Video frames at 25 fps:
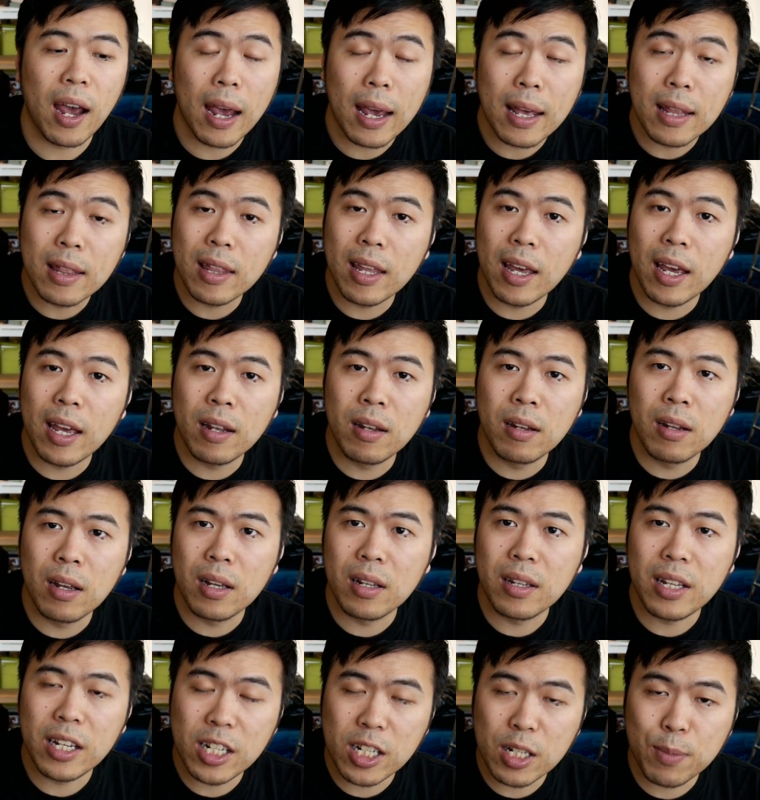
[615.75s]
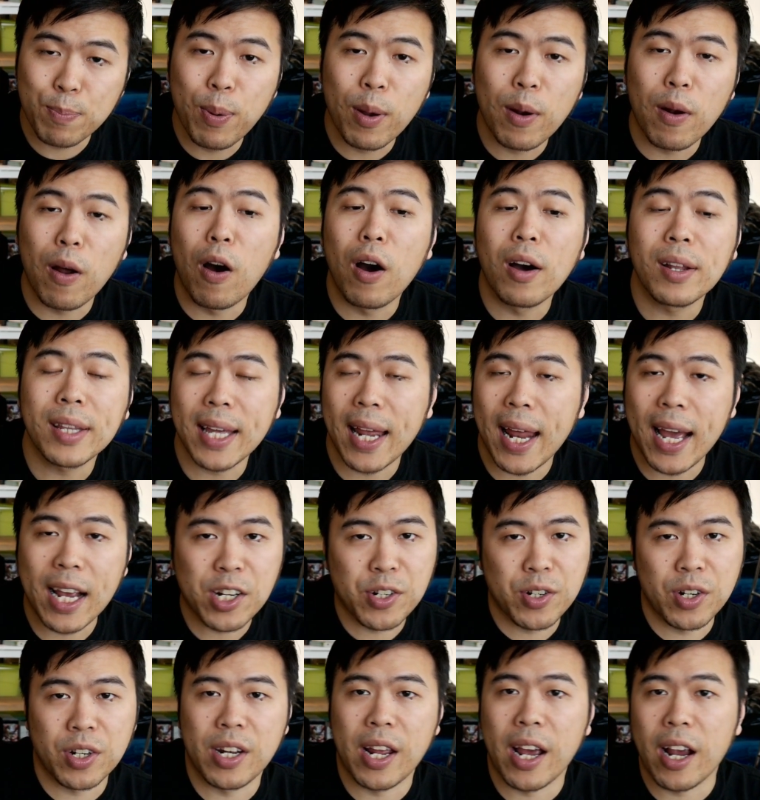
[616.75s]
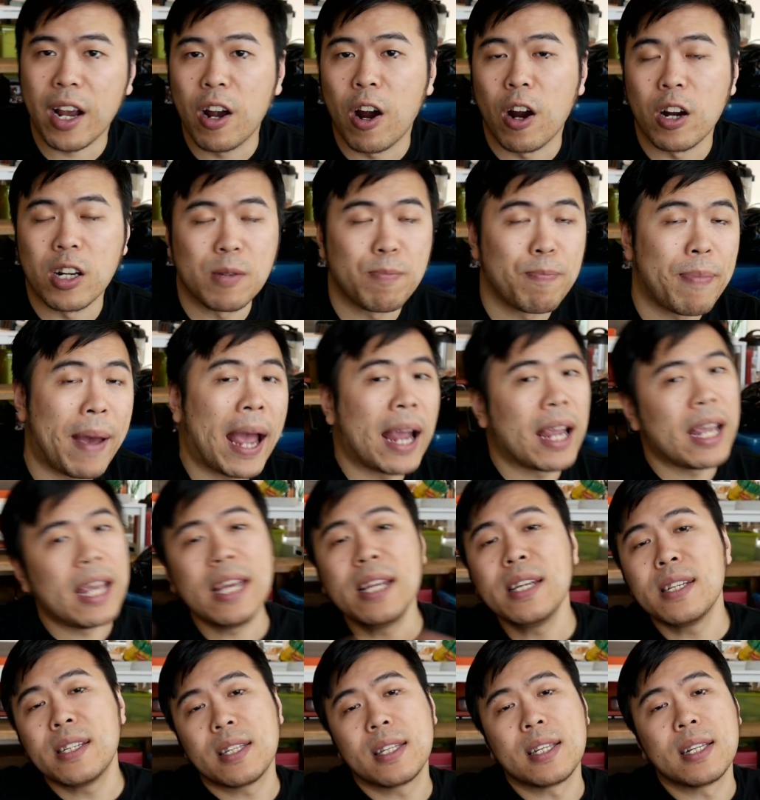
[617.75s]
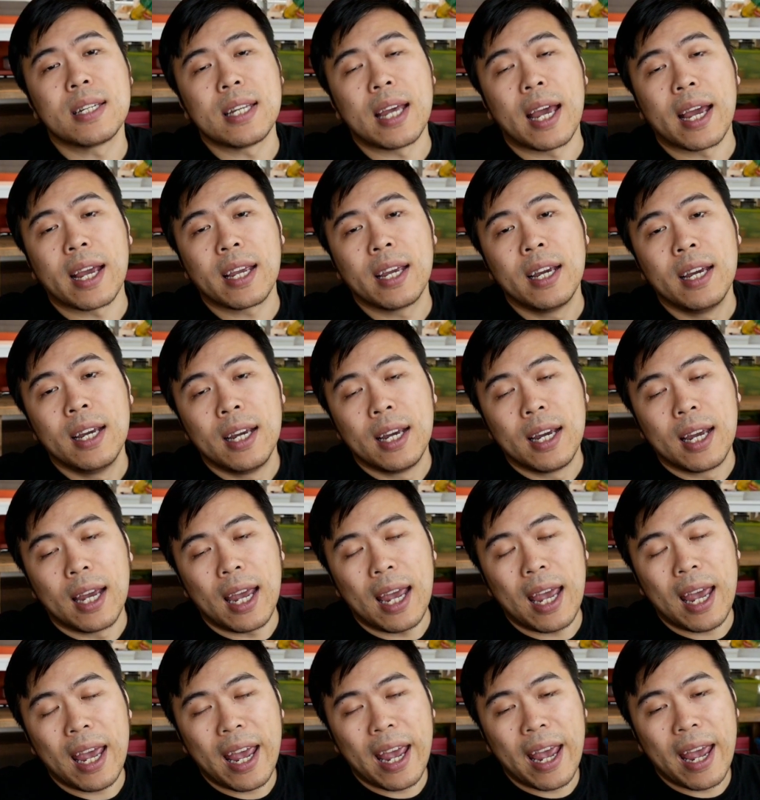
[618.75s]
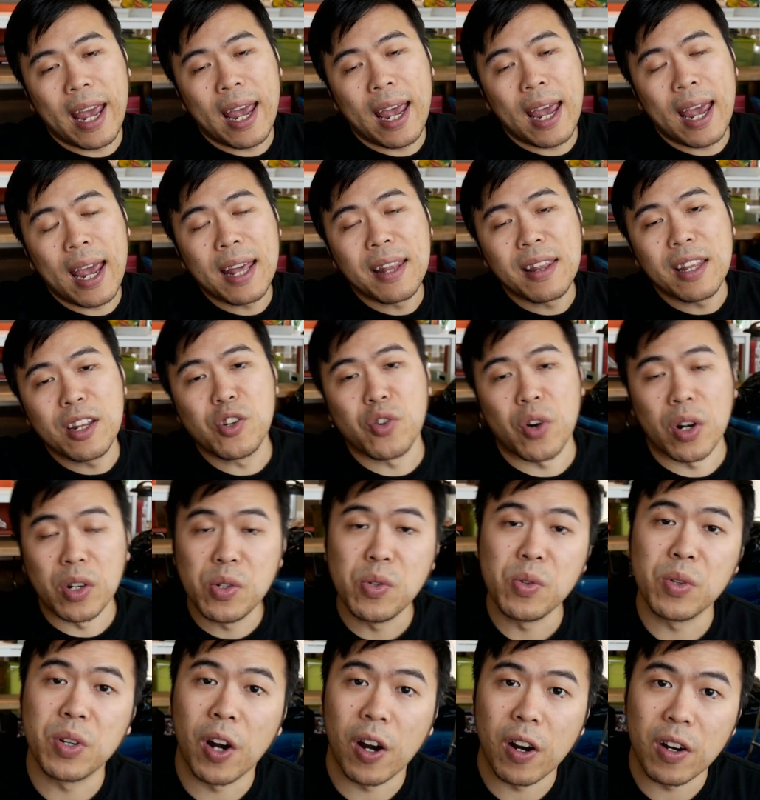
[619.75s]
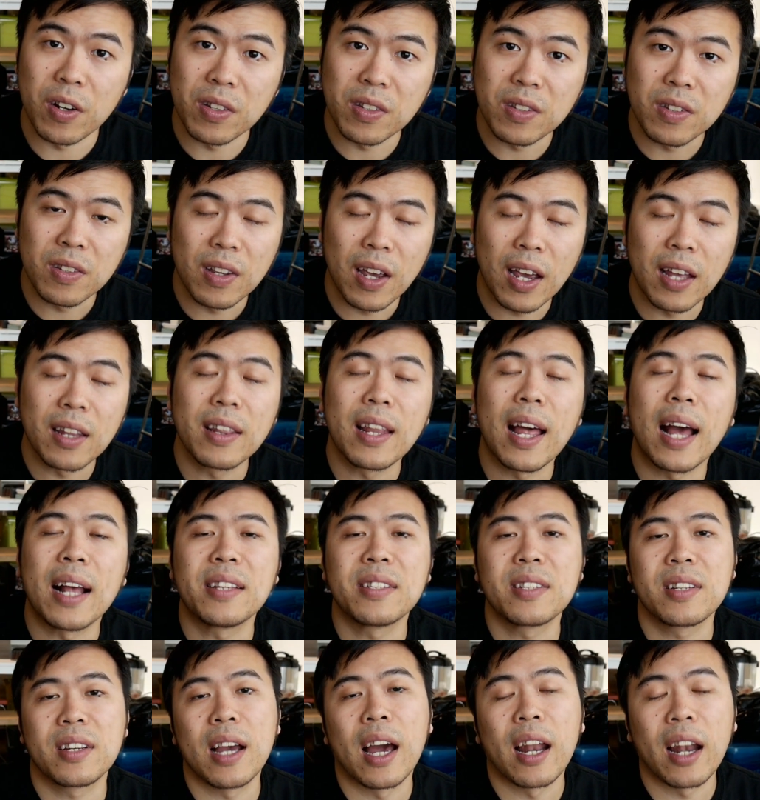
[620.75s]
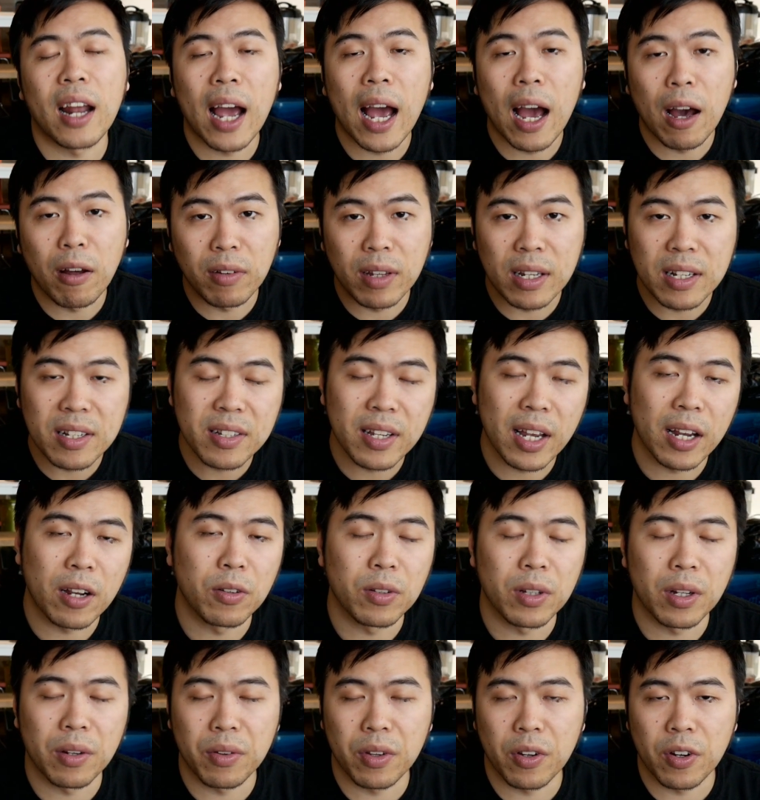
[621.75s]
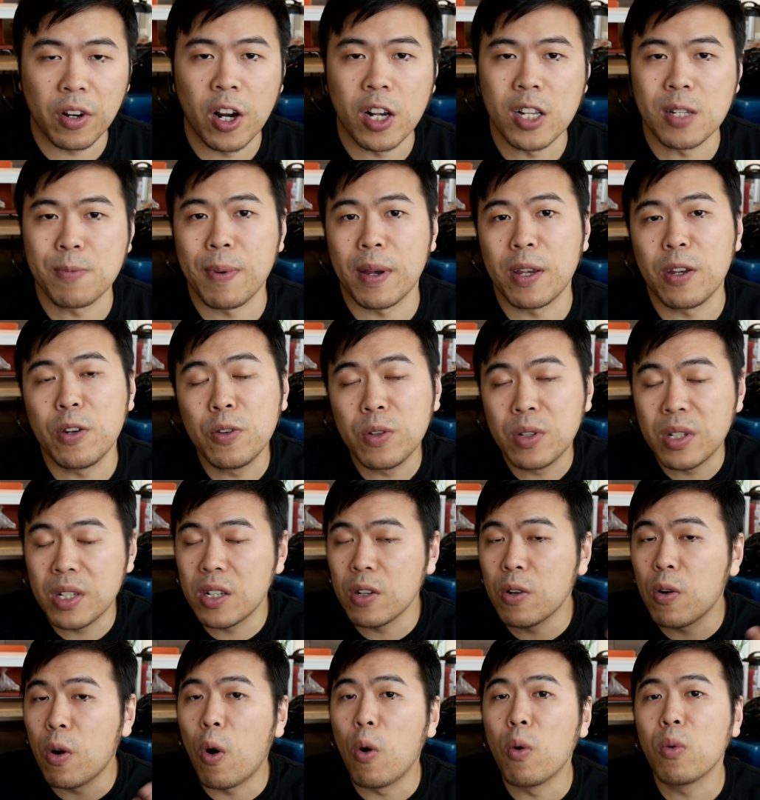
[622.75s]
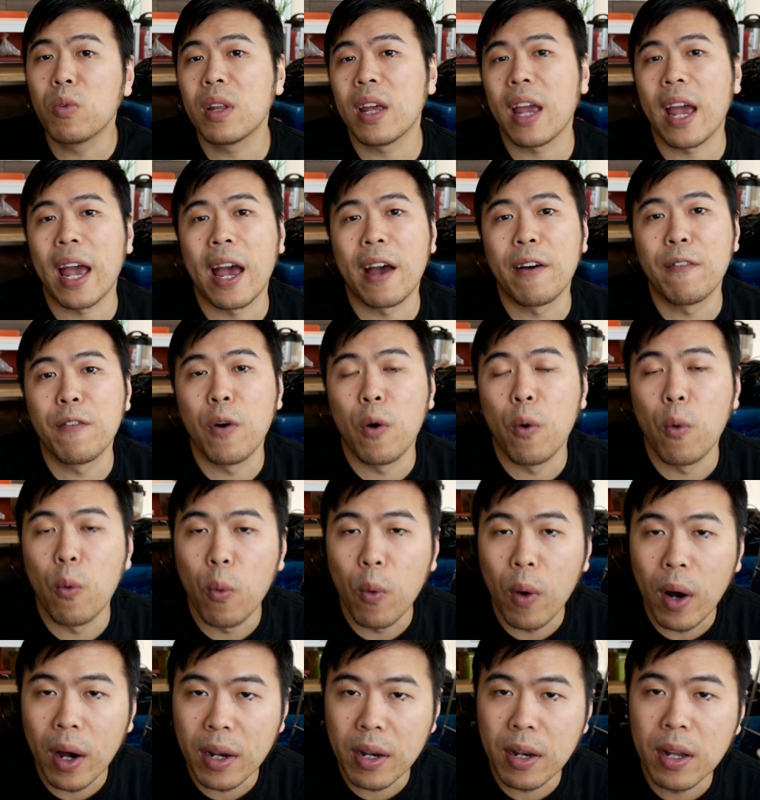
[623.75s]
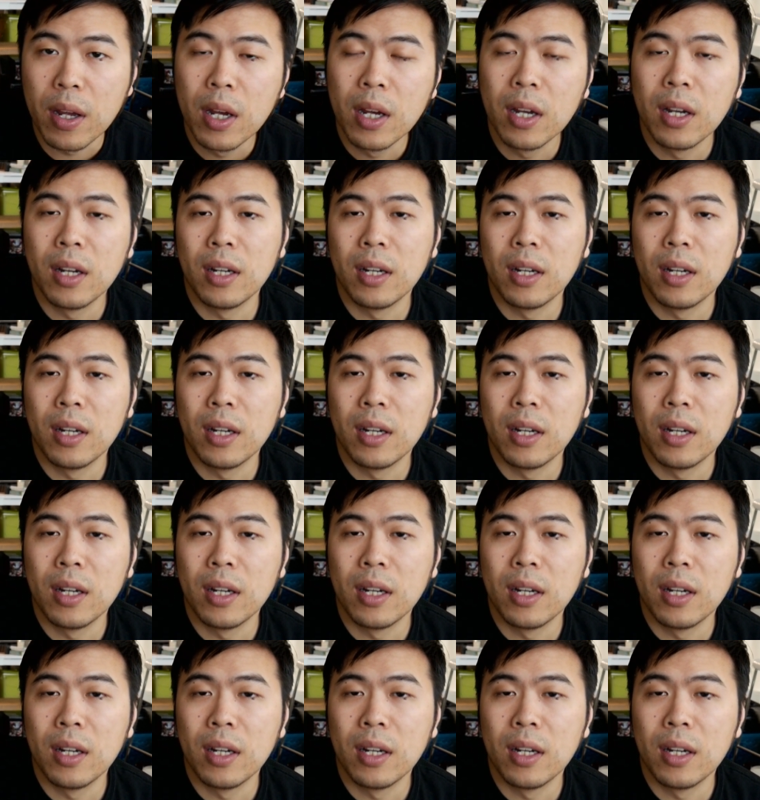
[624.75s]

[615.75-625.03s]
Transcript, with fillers: And then they just put all the extra deck cards back into the deck and then draw two cards and that's kind of how they cycled out their cards. But you still only have one